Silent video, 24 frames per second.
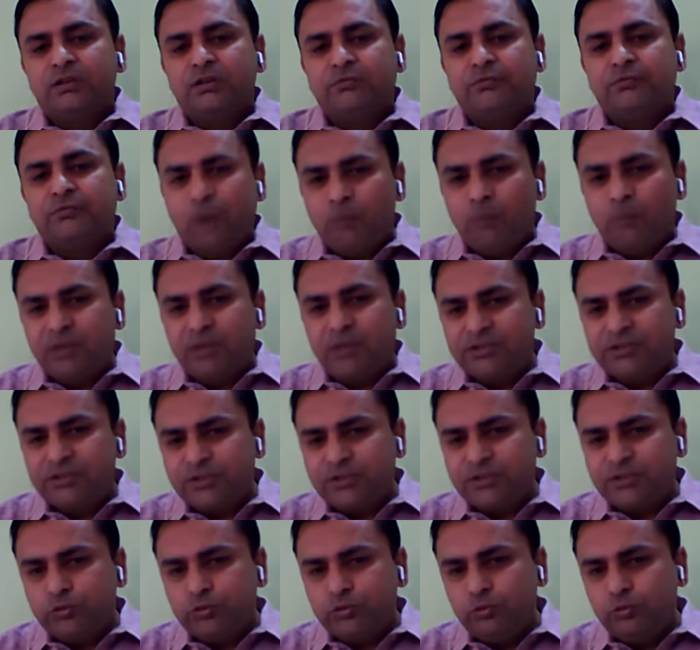from birth
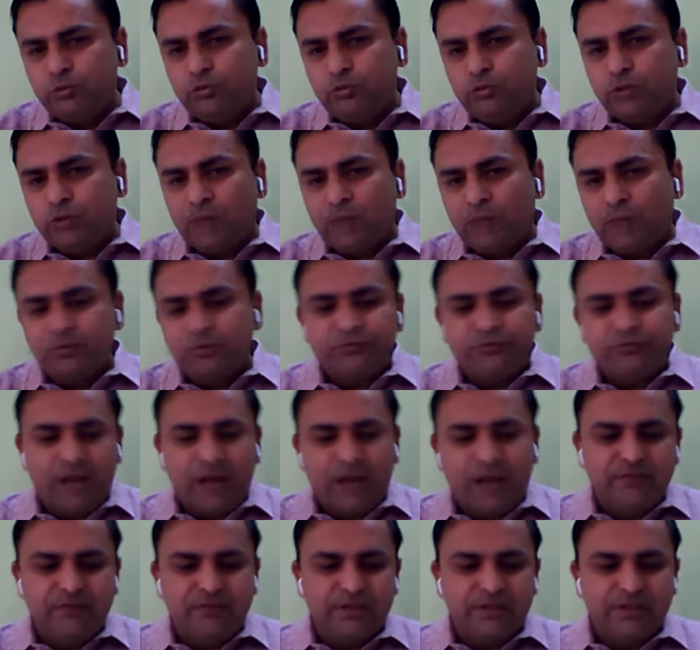to up to
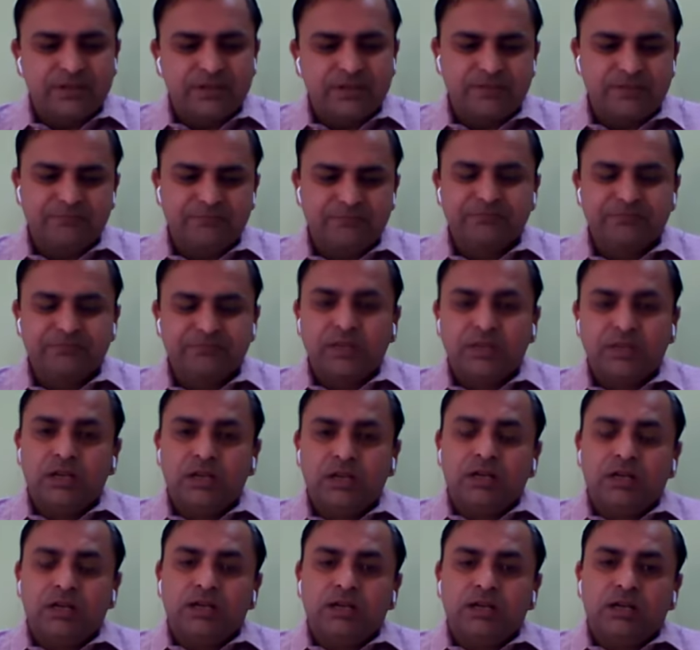5 years,
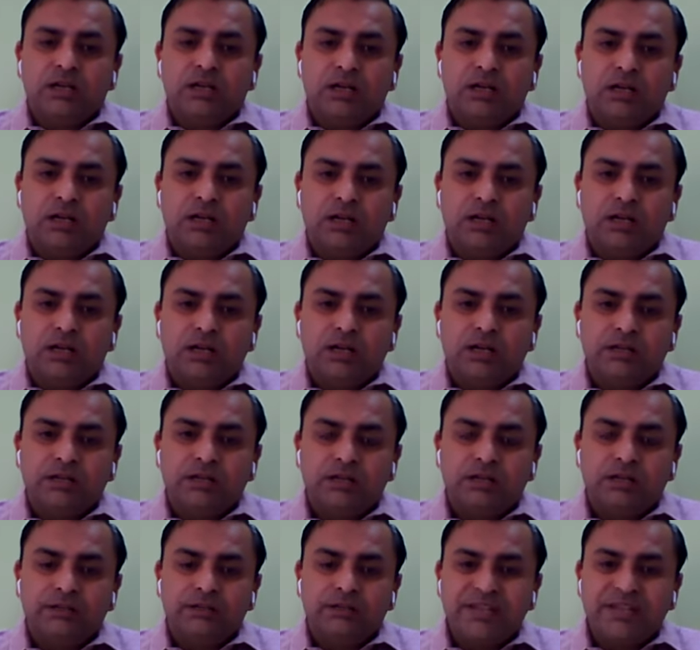
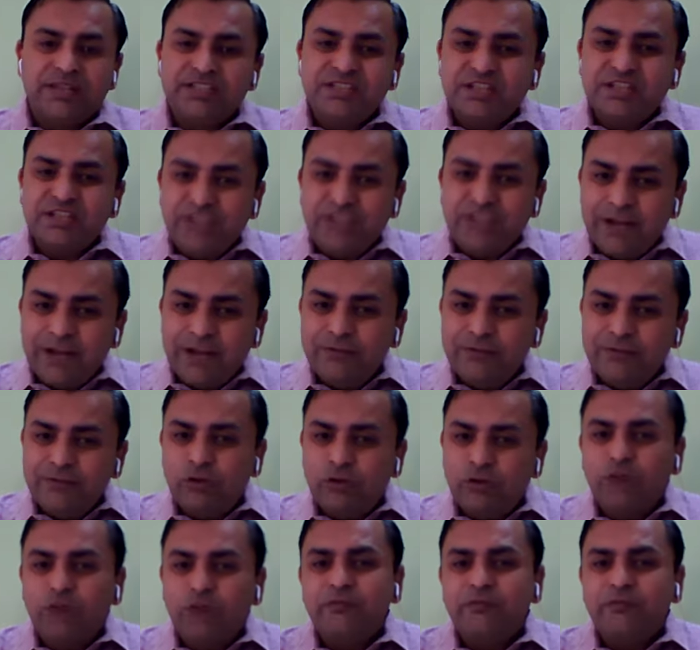there is a schedule
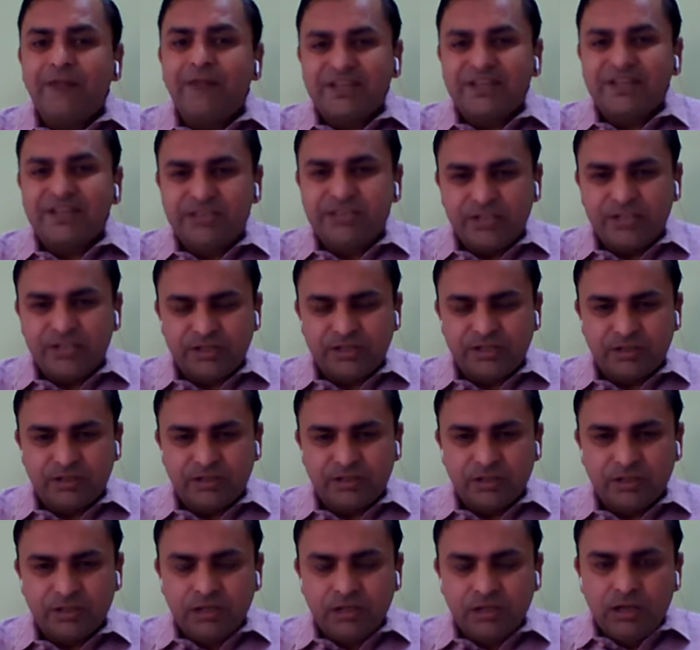of vaccination.
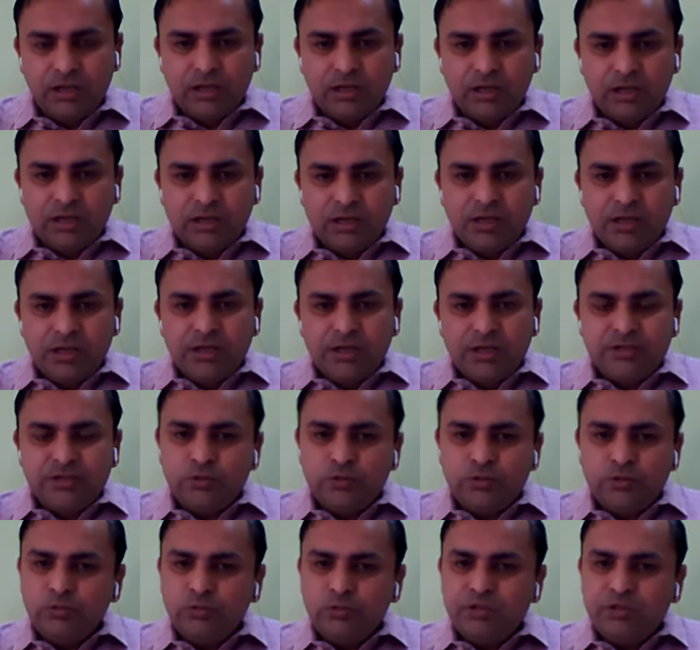
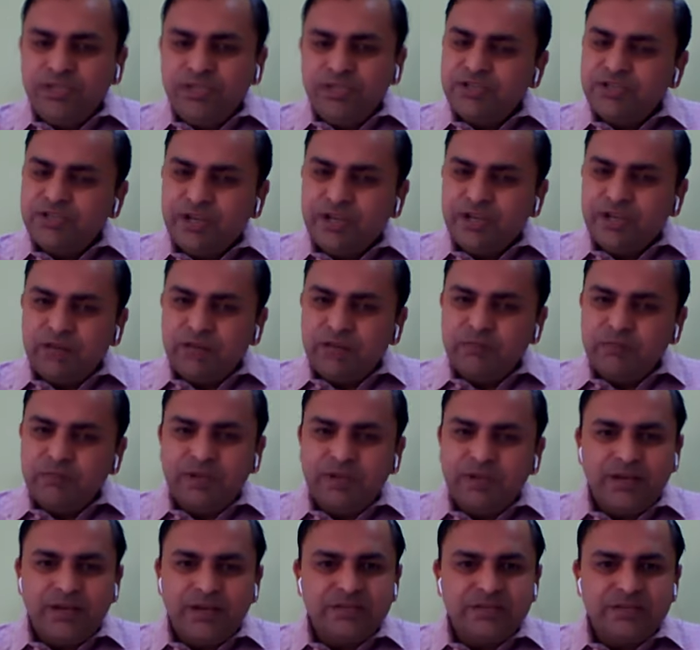So each and every
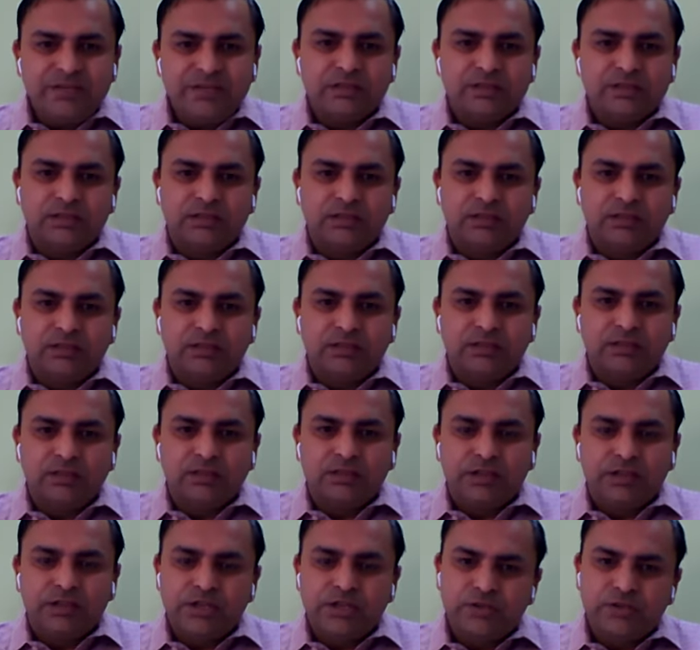parents
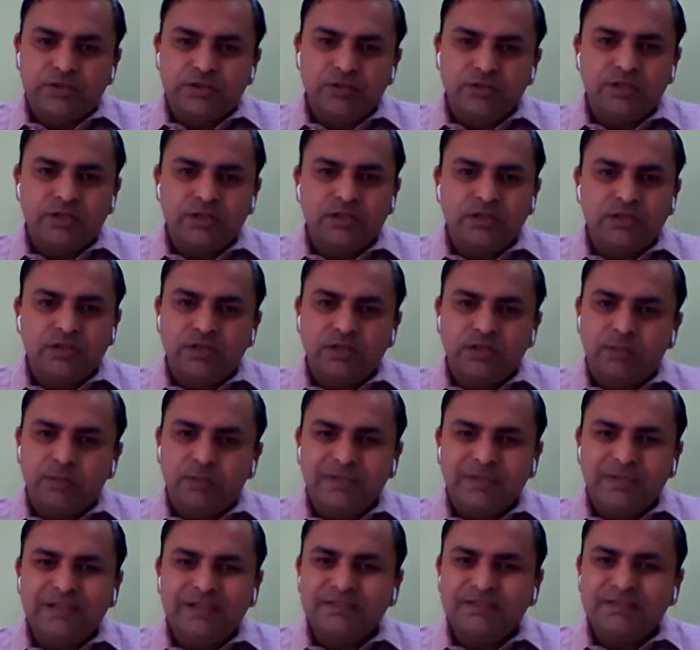should
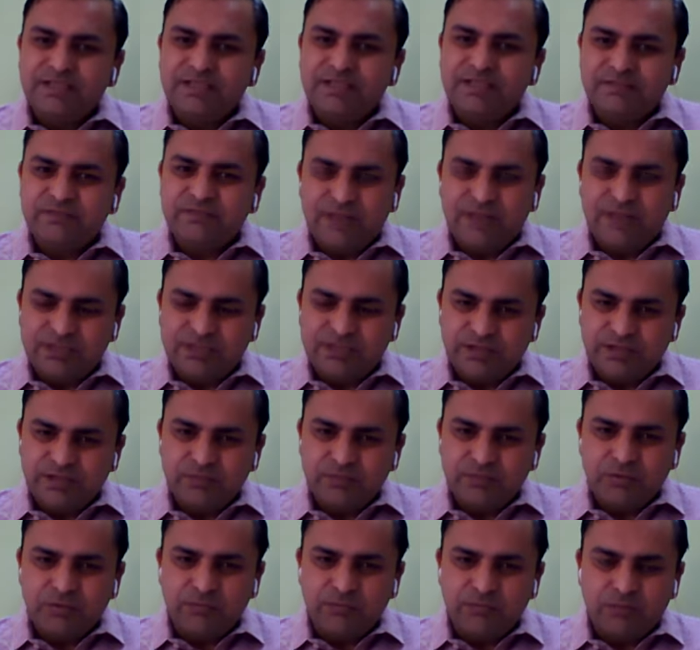complete this
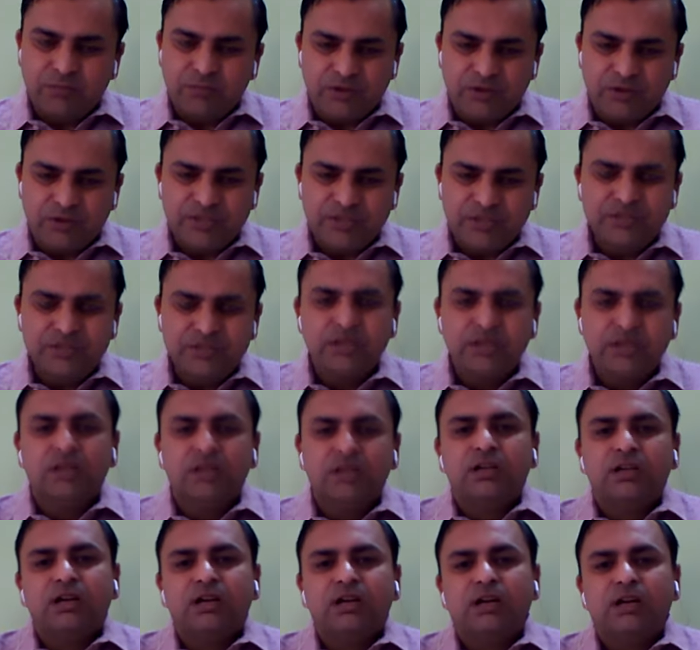vaccination process,
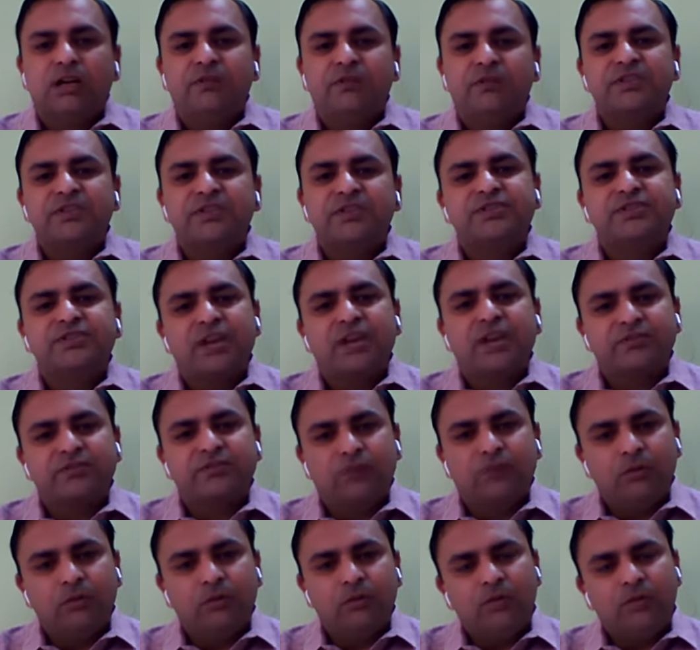which starts
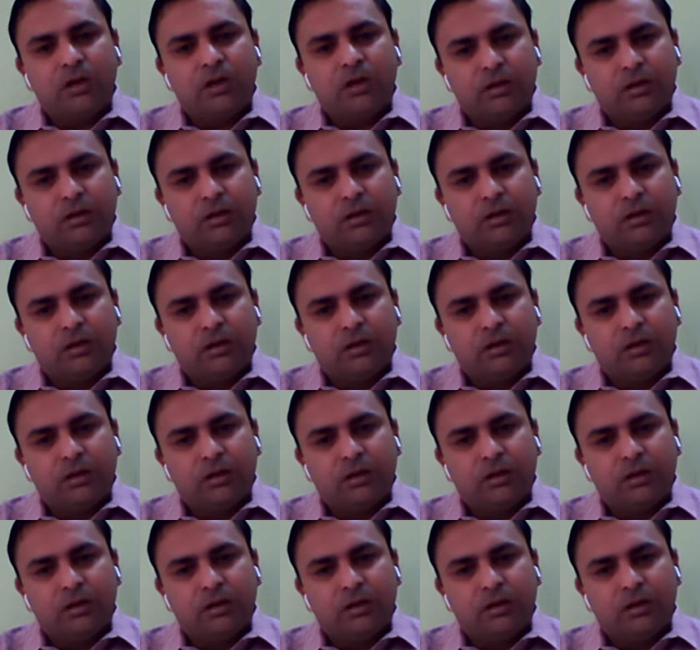from